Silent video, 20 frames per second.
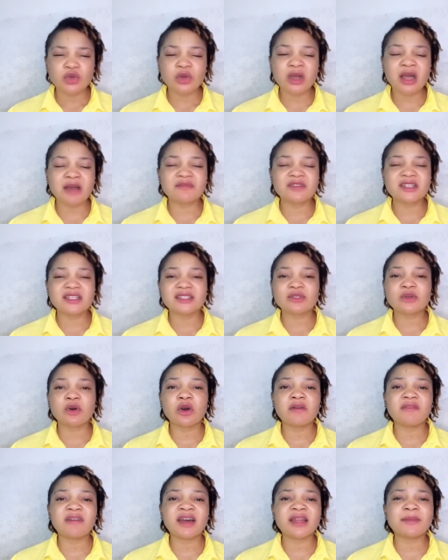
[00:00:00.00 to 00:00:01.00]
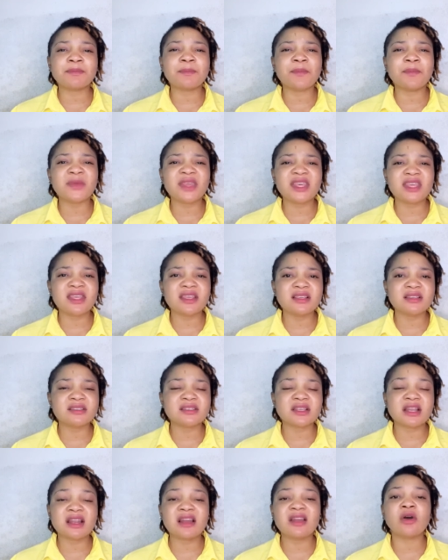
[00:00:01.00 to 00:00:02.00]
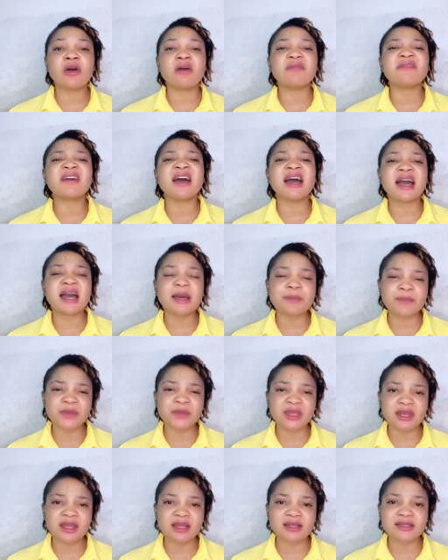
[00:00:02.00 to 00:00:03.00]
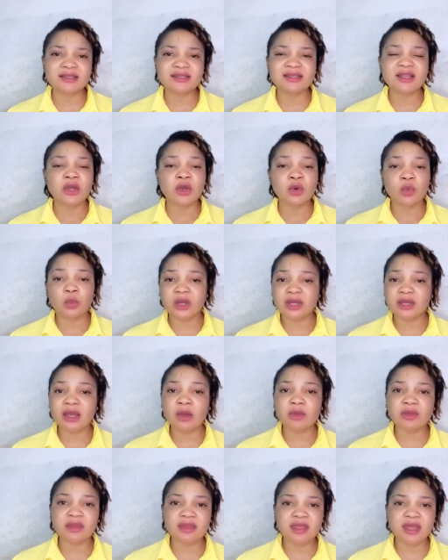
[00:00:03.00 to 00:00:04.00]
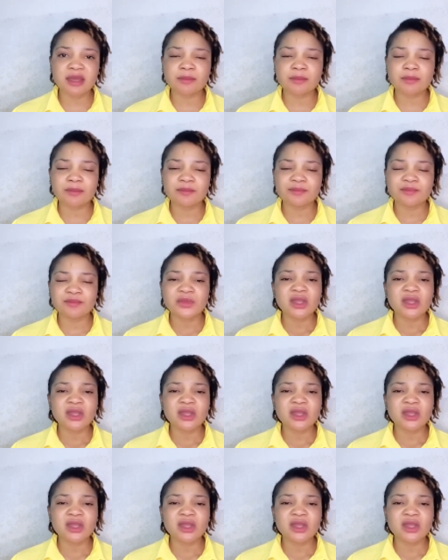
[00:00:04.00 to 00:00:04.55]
You have discovered peace, love, happiness without them.